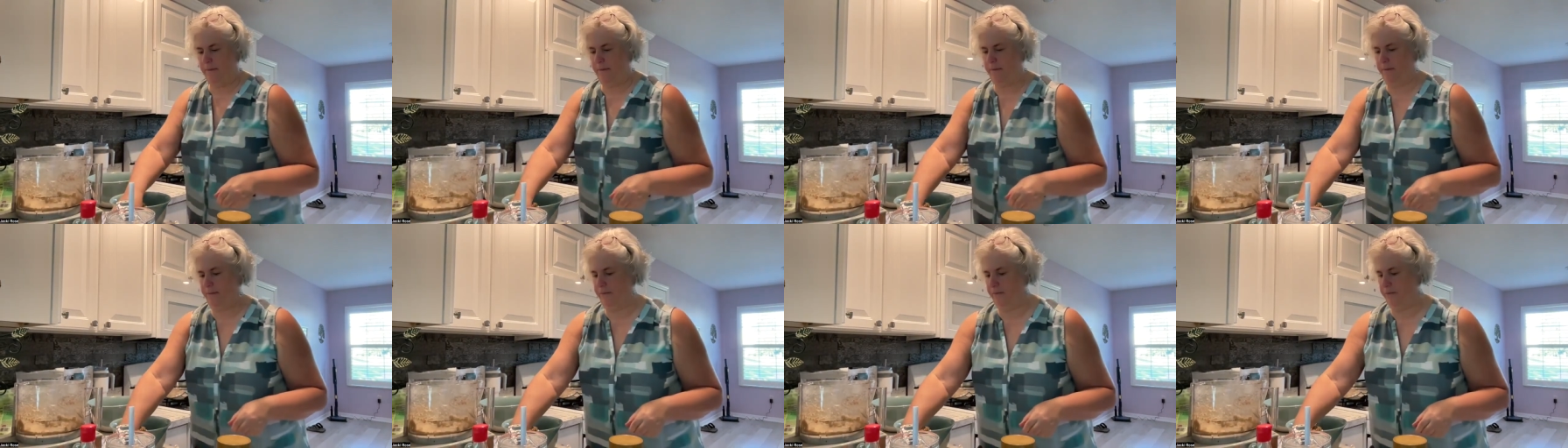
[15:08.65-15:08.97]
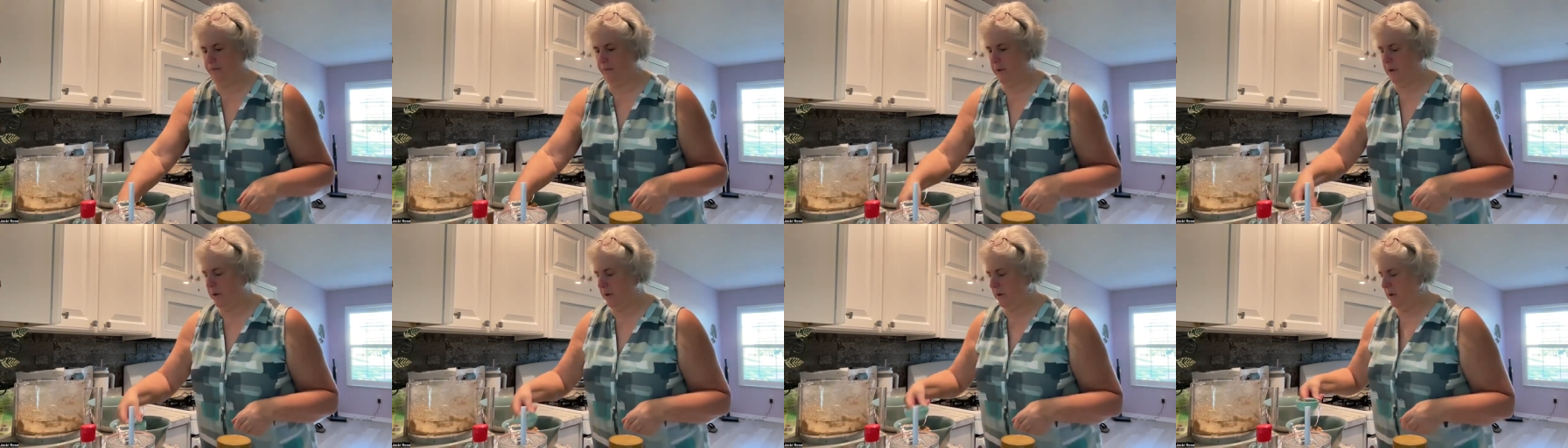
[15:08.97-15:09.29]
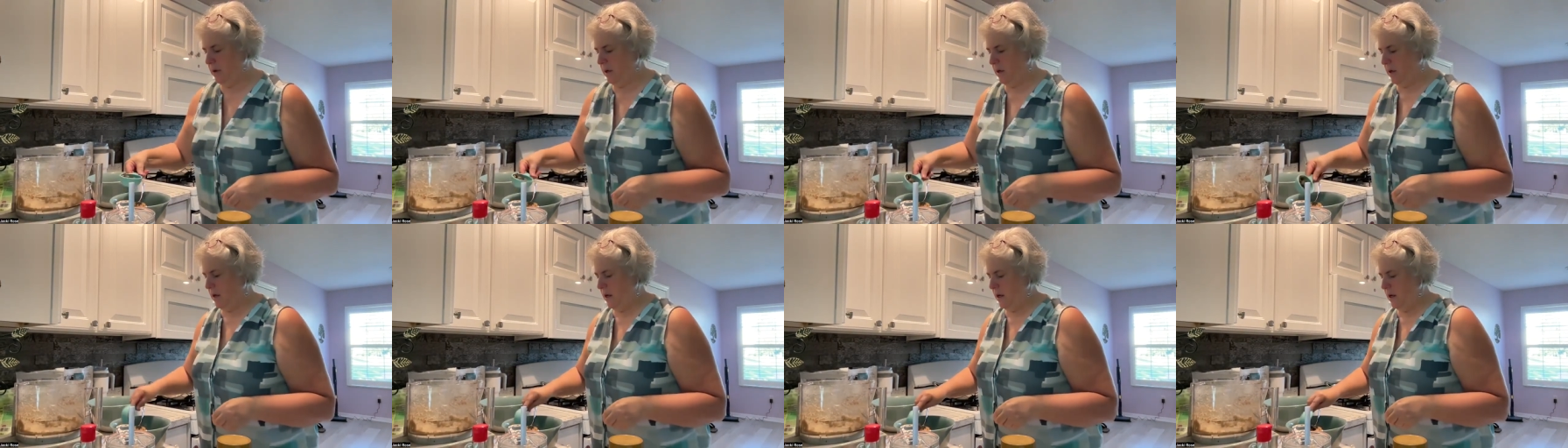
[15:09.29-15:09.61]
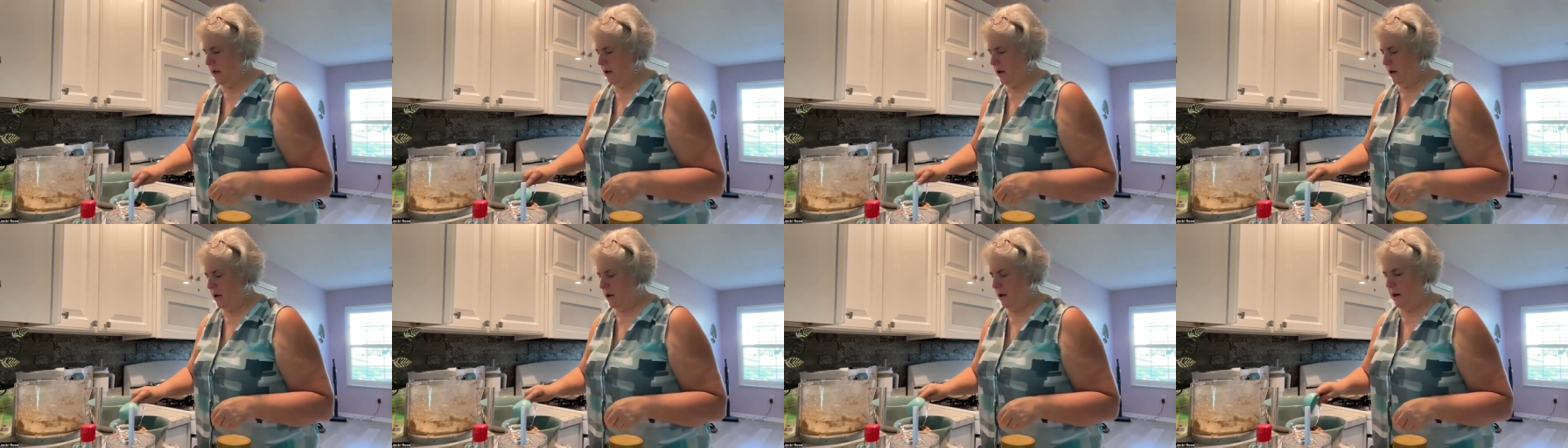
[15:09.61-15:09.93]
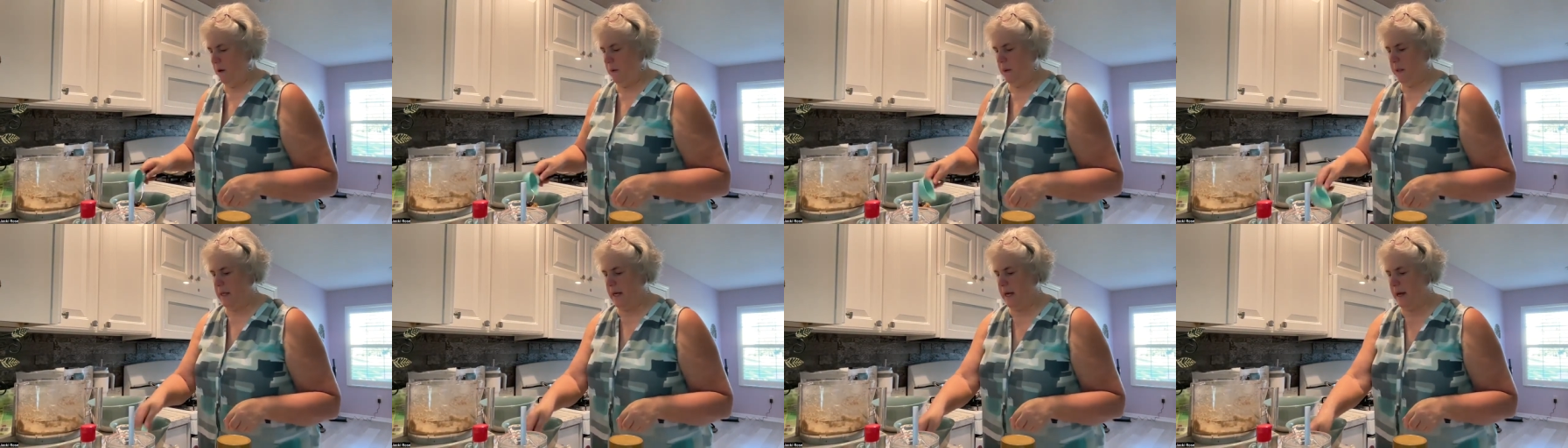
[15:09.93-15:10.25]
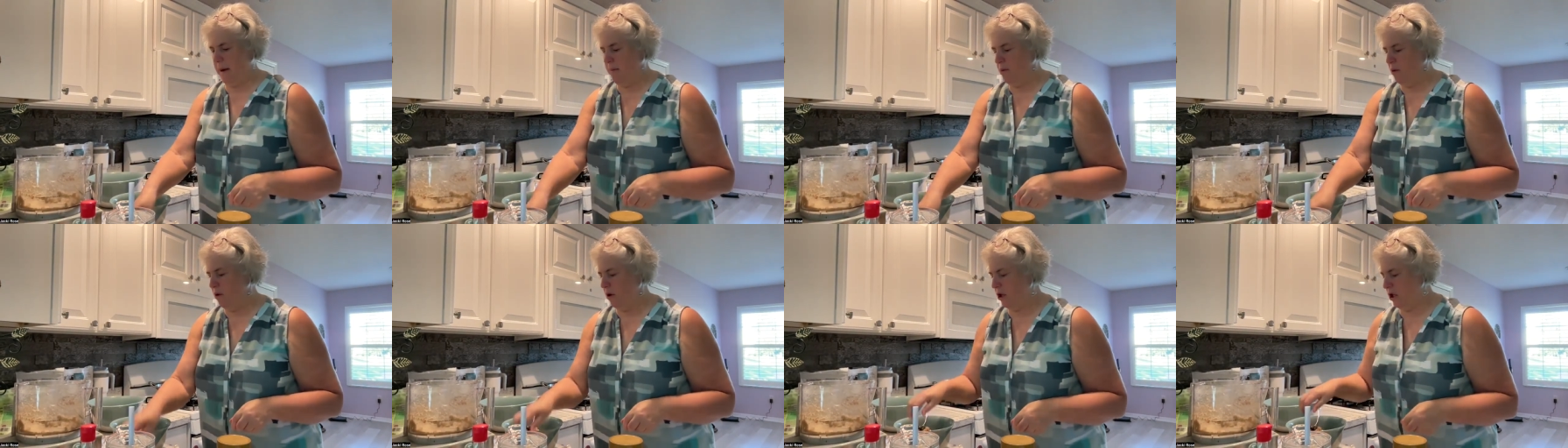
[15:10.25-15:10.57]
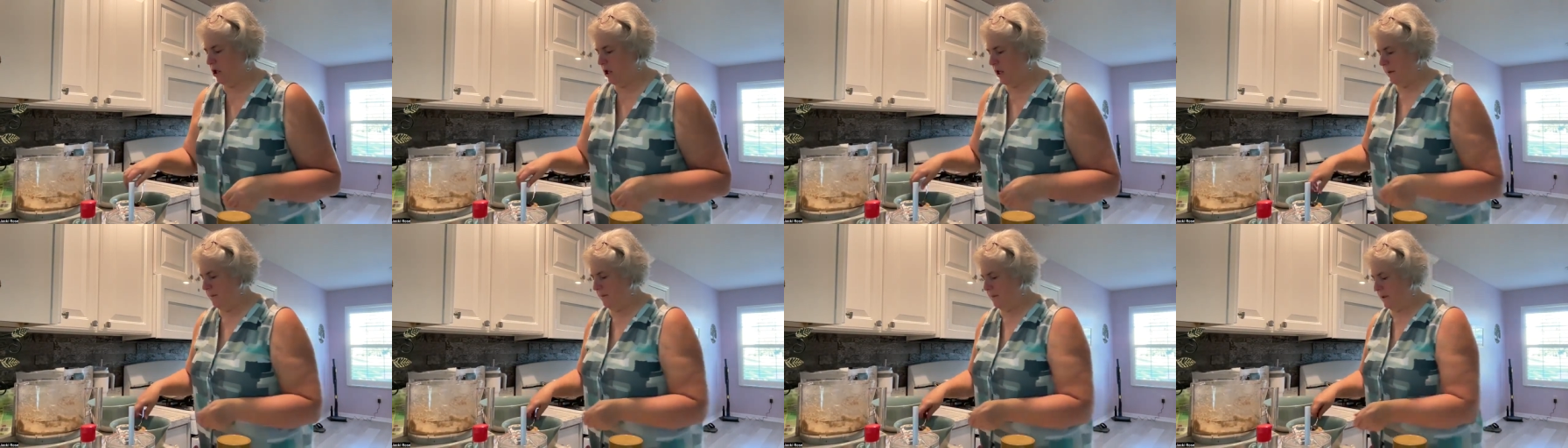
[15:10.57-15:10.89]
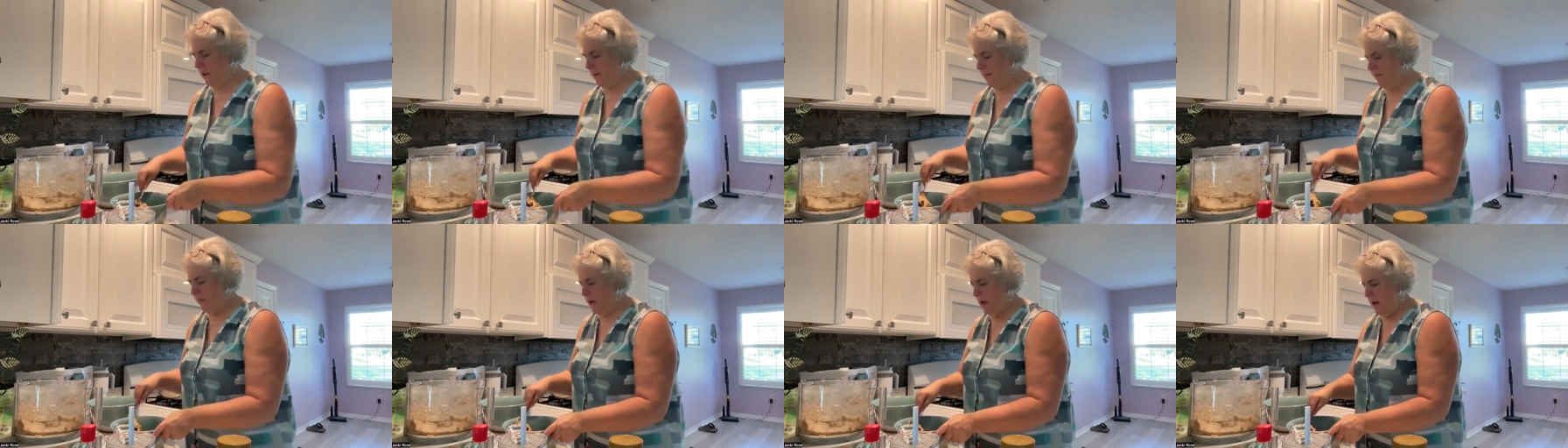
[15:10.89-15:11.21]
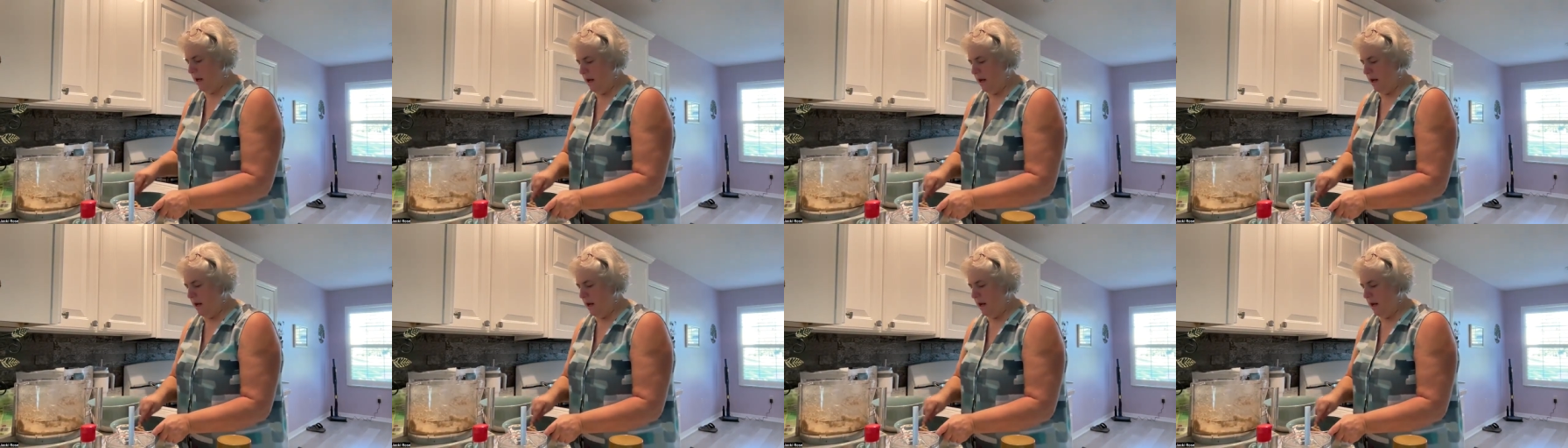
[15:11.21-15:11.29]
You can always add more chips.